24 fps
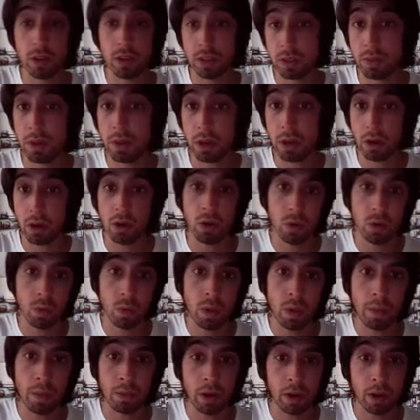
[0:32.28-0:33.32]
for us to make our
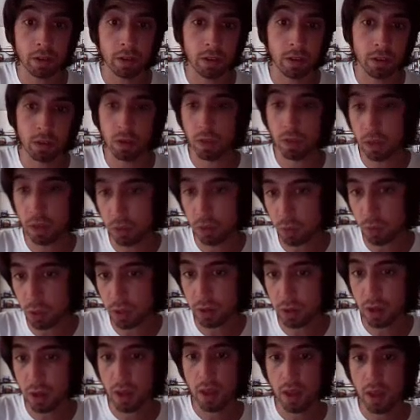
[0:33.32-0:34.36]
own web proxy. So this
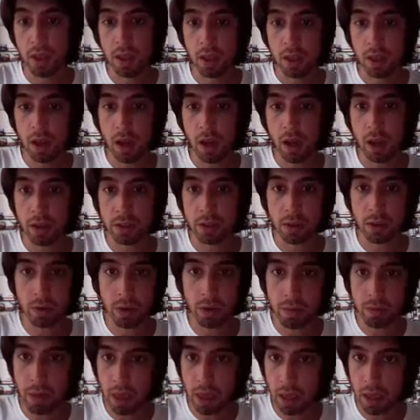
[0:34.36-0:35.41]
one is
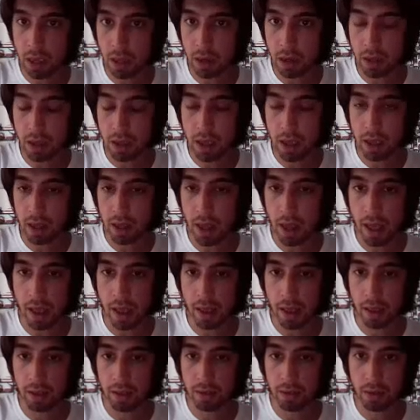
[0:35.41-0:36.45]
already made. It
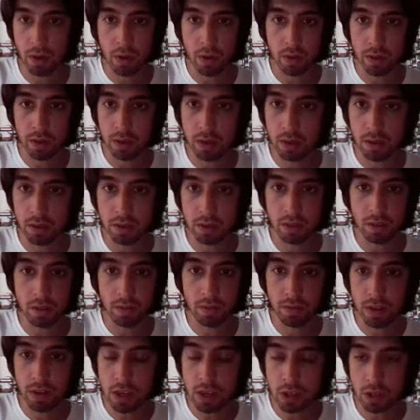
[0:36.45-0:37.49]
has all
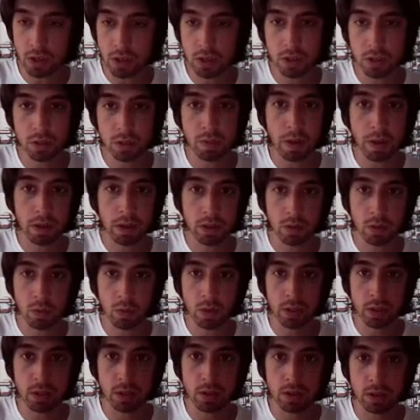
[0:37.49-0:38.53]
these features, bells
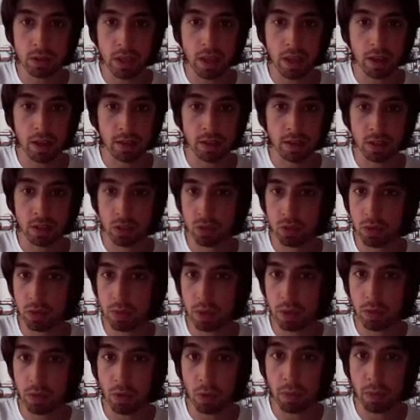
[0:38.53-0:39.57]
and whistles, and it's
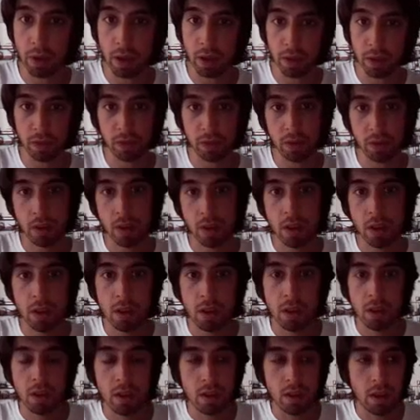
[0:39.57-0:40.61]
extremely robust
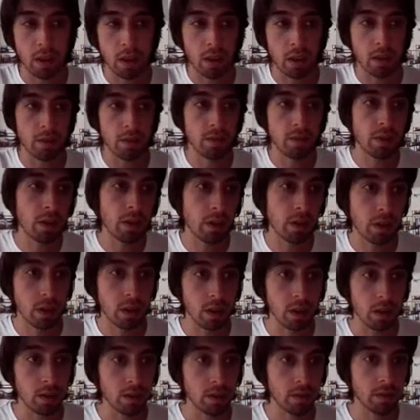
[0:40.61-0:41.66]
and
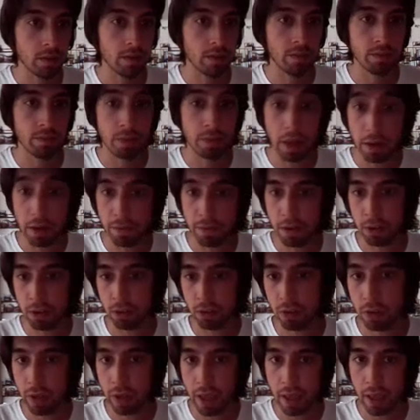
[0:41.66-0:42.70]
very
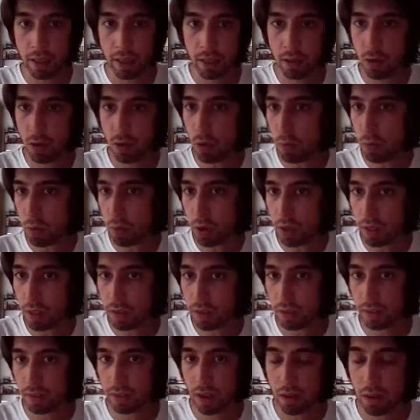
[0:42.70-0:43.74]
beneficial. And the whole point
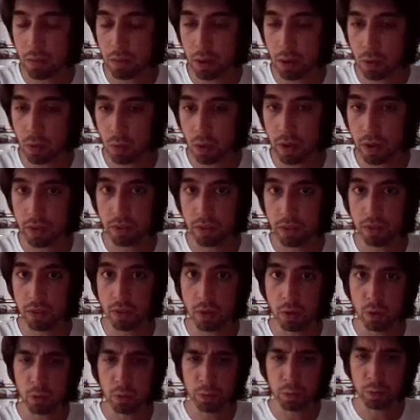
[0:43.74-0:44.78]
of this assignment was
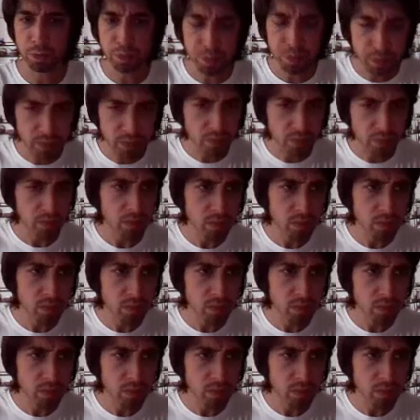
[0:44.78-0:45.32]
to